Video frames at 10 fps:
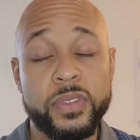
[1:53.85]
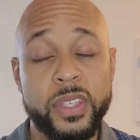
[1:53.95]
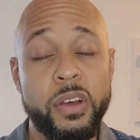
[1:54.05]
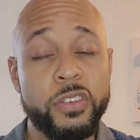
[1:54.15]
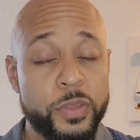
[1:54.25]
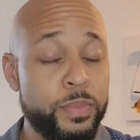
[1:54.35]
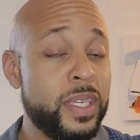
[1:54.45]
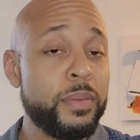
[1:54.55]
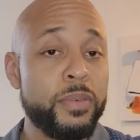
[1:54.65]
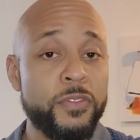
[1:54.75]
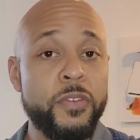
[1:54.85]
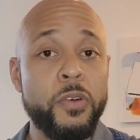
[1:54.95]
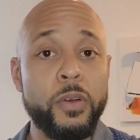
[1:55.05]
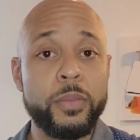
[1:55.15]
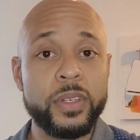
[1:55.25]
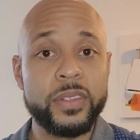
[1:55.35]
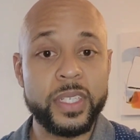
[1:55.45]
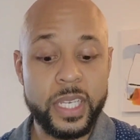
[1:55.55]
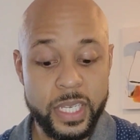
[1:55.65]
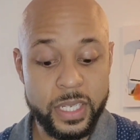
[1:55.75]
songs being performed on the
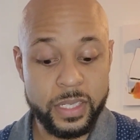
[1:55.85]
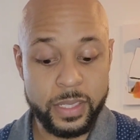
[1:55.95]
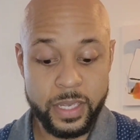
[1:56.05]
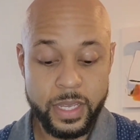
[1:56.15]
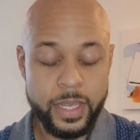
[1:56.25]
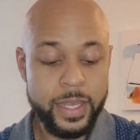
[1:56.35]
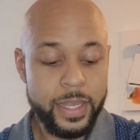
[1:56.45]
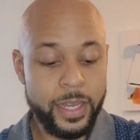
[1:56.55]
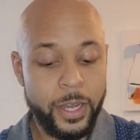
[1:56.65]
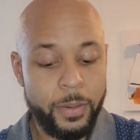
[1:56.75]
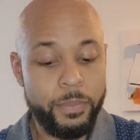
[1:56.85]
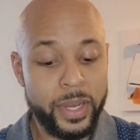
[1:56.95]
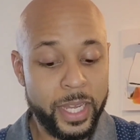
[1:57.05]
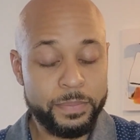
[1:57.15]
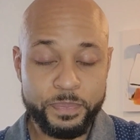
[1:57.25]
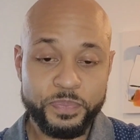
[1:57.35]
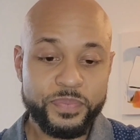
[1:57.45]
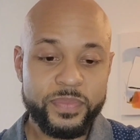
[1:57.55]
keys. Um, but